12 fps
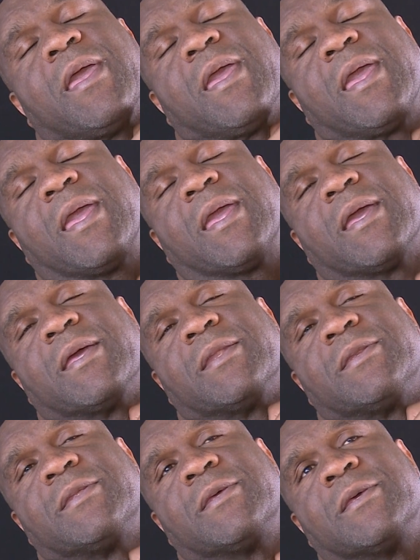
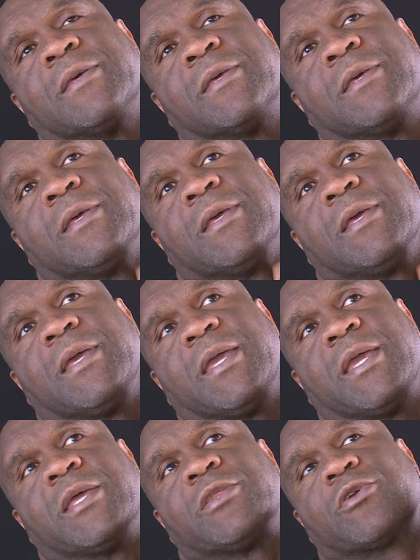and
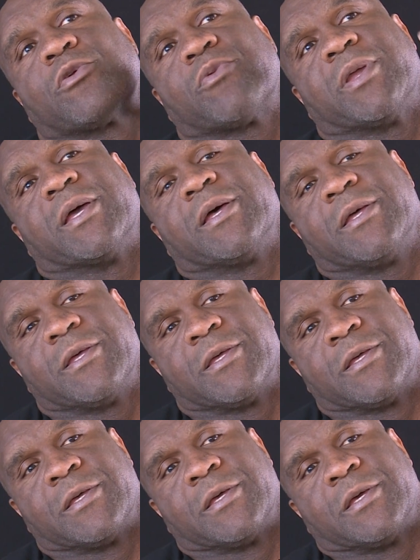in Korea,
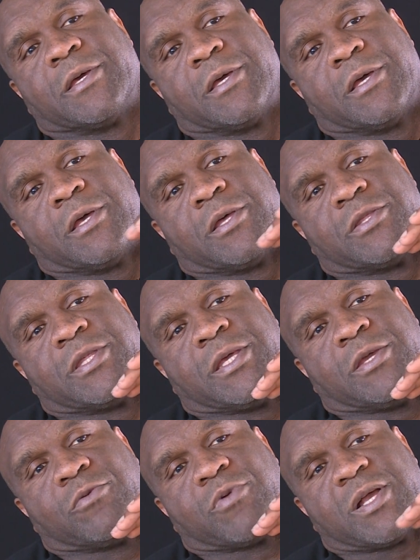
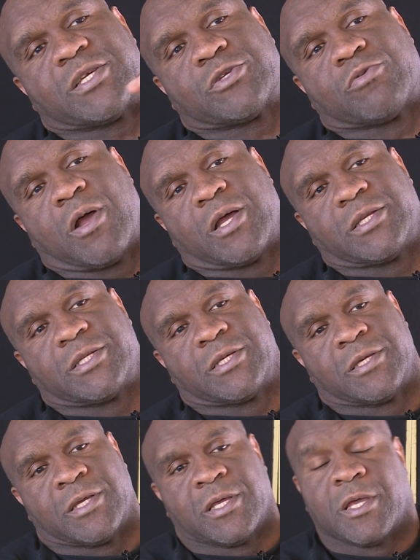the
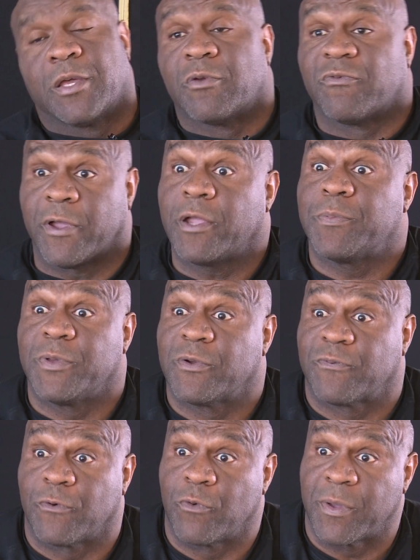restaurant, very
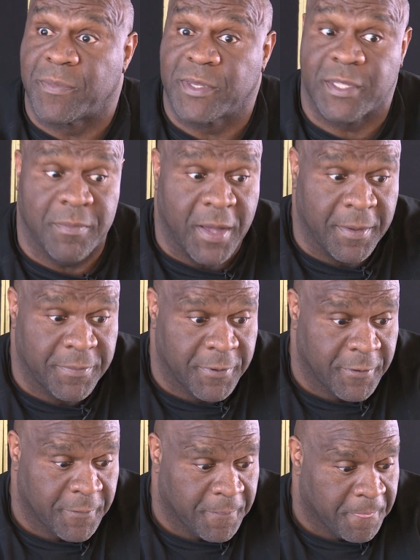beautiful women come up.
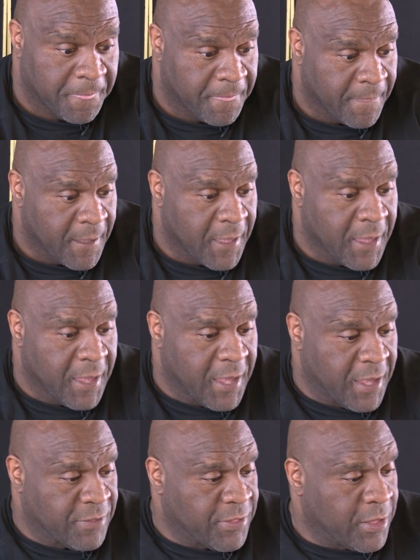
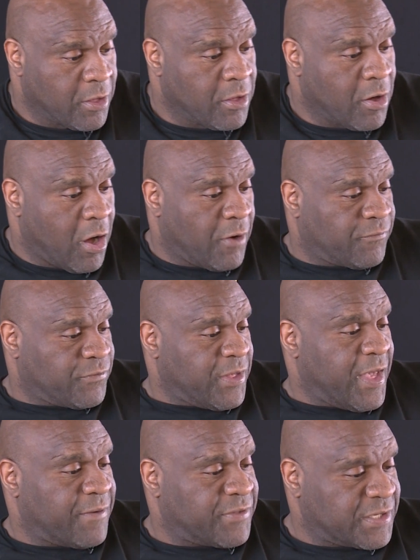They
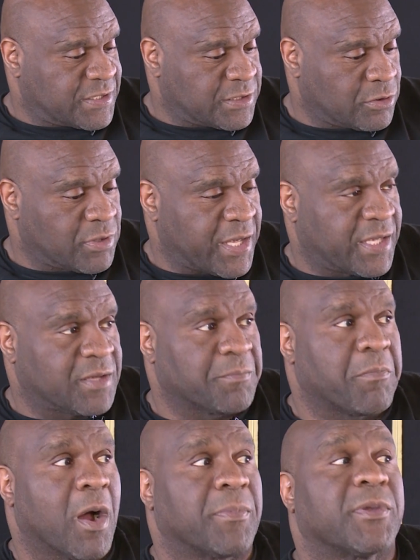have this little like
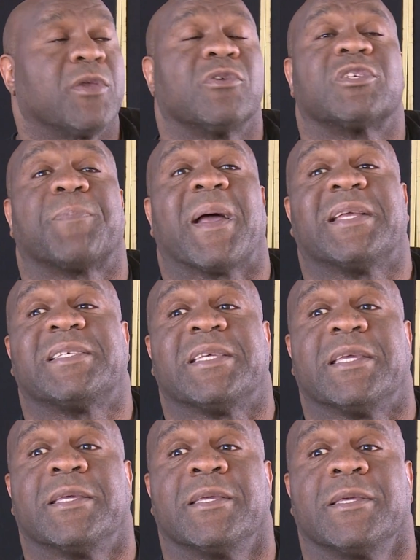barbecue
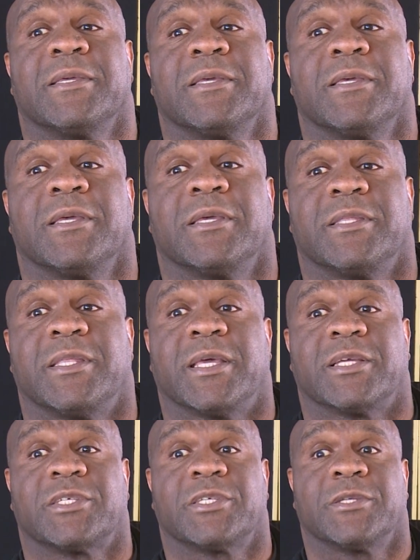spicy
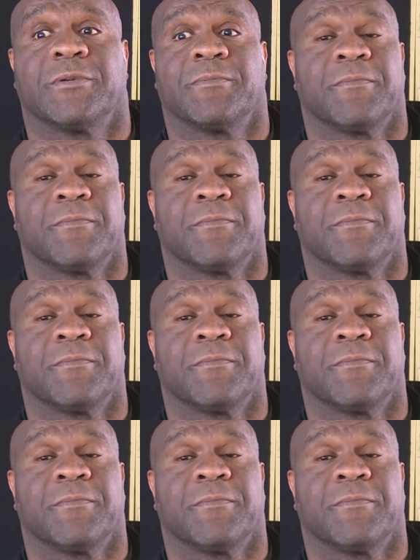dish,